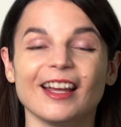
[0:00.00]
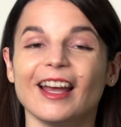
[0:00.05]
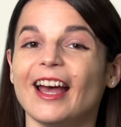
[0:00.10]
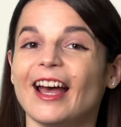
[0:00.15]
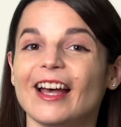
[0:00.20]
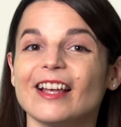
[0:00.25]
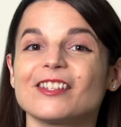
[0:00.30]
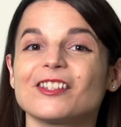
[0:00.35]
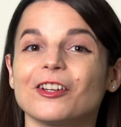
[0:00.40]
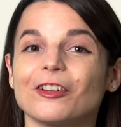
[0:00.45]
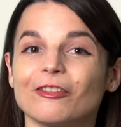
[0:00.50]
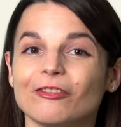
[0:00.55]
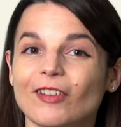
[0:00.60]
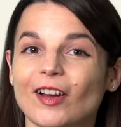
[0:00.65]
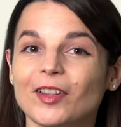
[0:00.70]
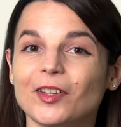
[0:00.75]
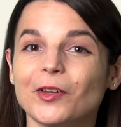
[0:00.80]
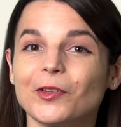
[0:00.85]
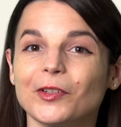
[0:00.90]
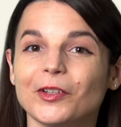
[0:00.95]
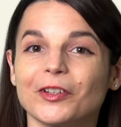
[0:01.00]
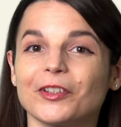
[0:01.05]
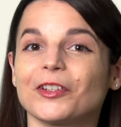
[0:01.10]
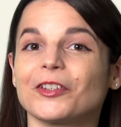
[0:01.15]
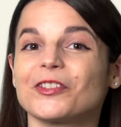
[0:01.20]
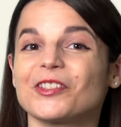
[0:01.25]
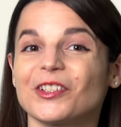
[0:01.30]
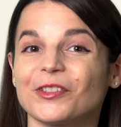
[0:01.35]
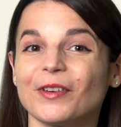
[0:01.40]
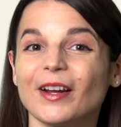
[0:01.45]
Ask your fellow
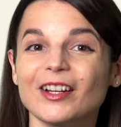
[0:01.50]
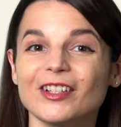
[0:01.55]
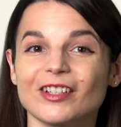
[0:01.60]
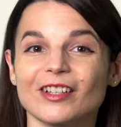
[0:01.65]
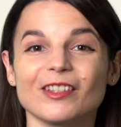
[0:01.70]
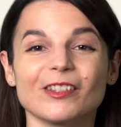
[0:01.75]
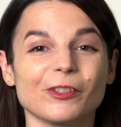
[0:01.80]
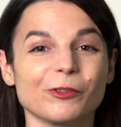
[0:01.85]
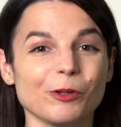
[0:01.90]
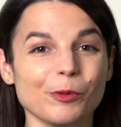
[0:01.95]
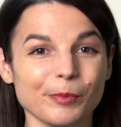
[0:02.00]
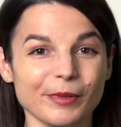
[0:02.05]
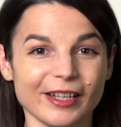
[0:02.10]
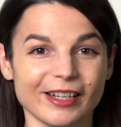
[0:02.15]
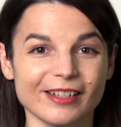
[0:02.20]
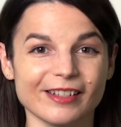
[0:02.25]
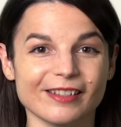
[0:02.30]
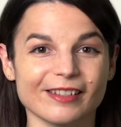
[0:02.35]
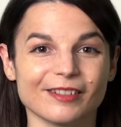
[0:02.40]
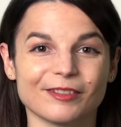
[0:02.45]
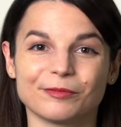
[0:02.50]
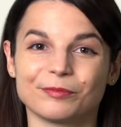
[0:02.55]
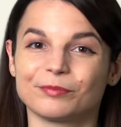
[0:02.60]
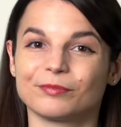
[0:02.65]
learners directions to a place.